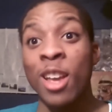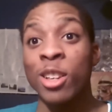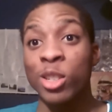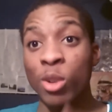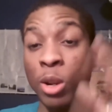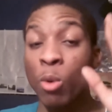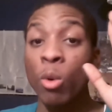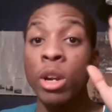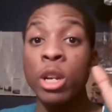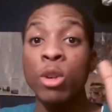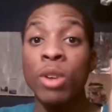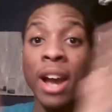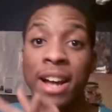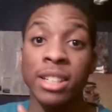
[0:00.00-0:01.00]
So anyway, what do
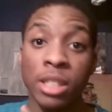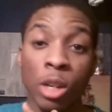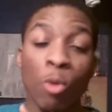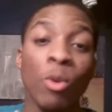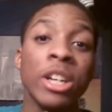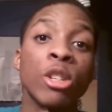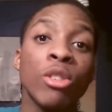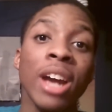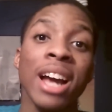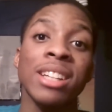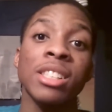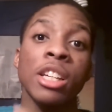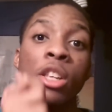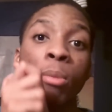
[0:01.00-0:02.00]
you guys think? What did you
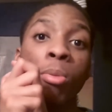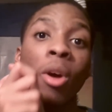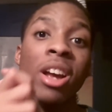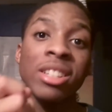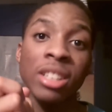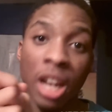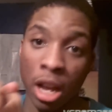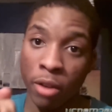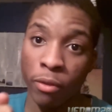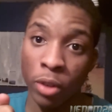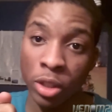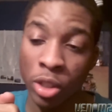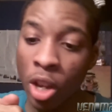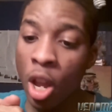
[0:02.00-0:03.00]
guys think of the press
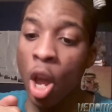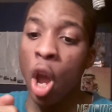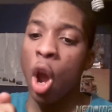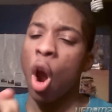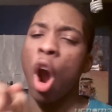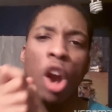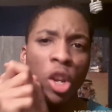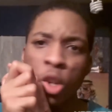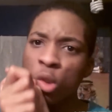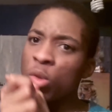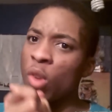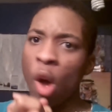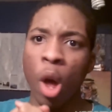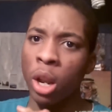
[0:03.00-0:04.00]
conference? Are
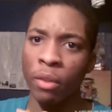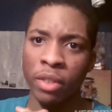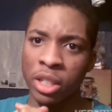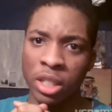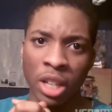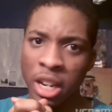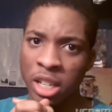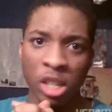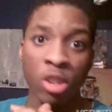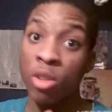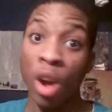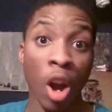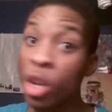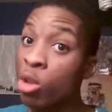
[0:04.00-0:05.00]
you all of a sudden, you
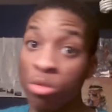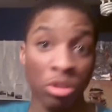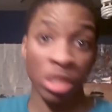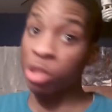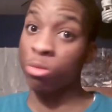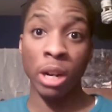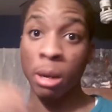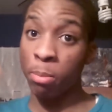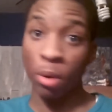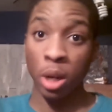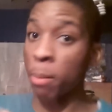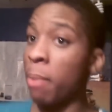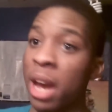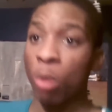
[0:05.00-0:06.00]
know, are you just straight up on
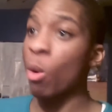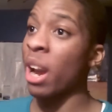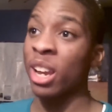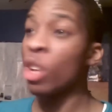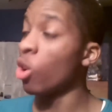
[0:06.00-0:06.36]
the bandwagon?